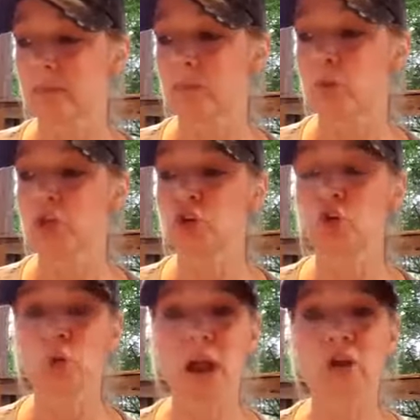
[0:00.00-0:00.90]
you
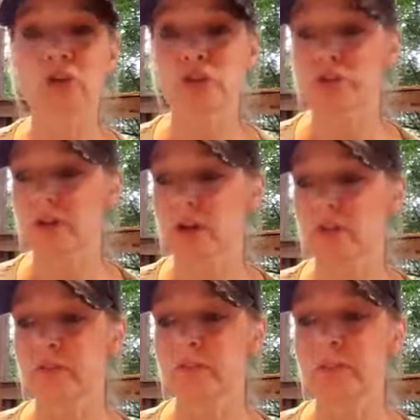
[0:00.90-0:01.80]
ground
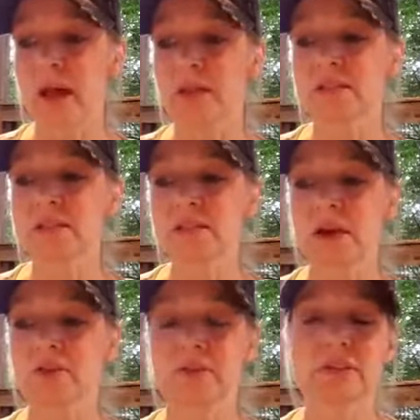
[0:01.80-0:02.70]
yourself, it balances
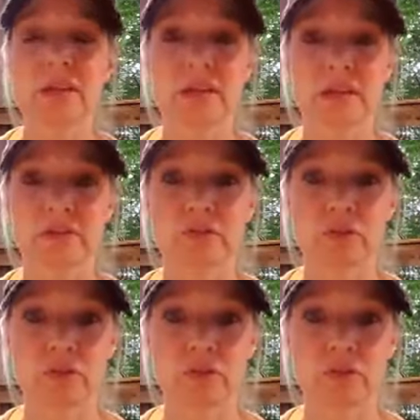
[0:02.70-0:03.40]
out the negative.